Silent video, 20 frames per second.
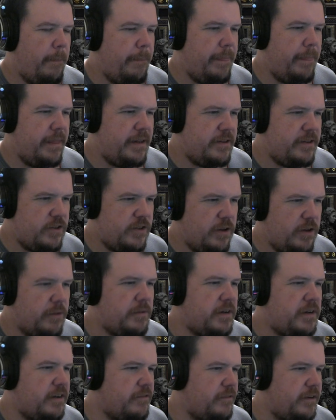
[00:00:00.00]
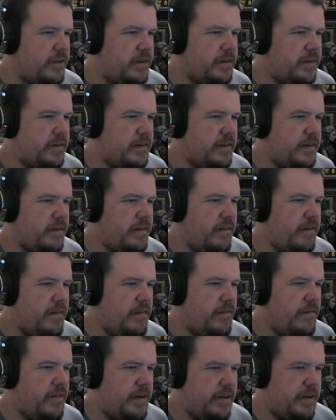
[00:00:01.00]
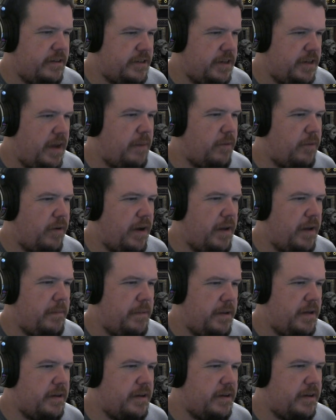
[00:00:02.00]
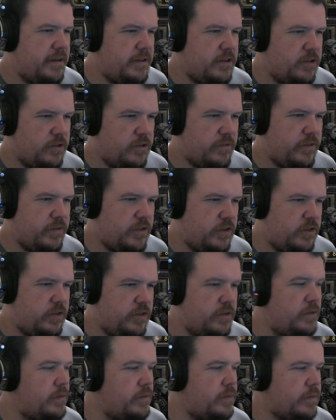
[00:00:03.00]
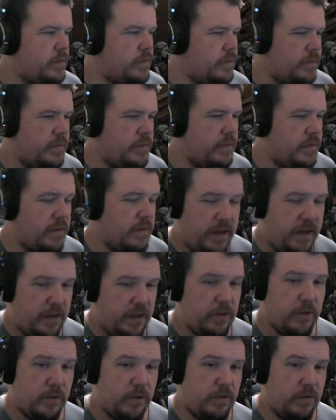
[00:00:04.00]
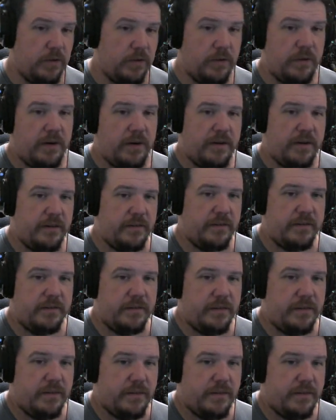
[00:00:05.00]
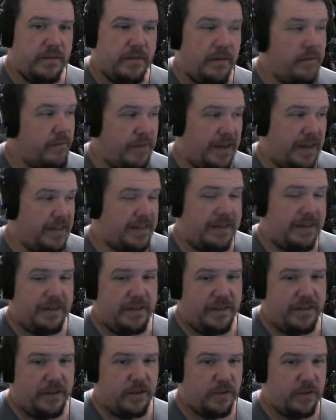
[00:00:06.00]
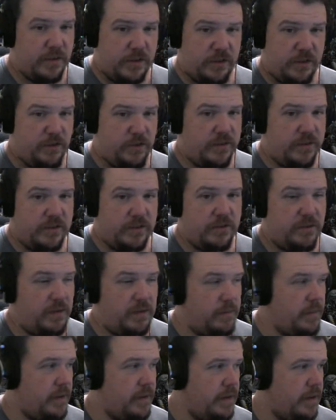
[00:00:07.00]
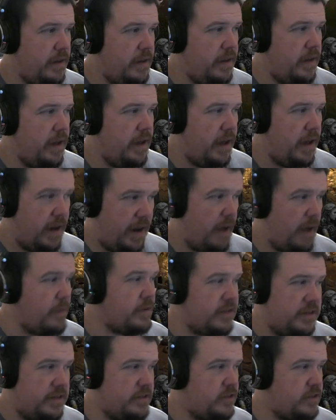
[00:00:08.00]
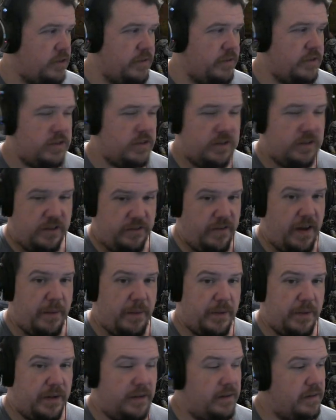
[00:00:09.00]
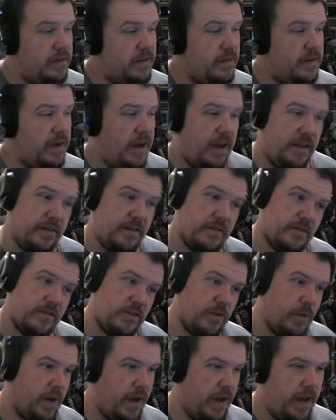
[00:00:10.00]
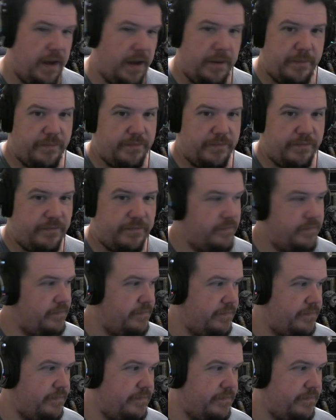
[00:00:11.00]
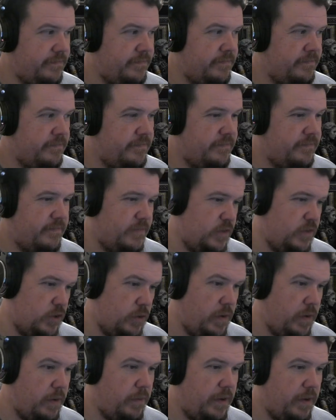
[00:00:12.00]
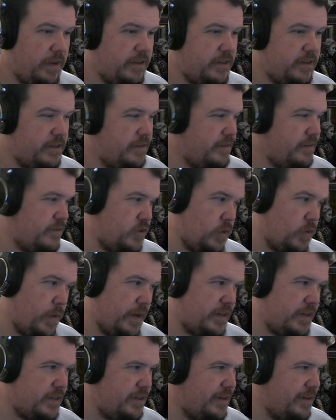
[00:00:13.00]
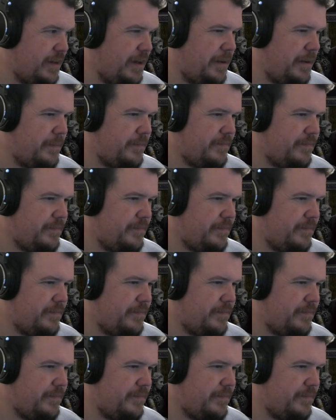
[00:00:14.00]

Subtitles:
It is no different than a samurai being in service to a local lord. That's it. You're in service to them. And I was in service to the family. So I am. So I was, so I still am.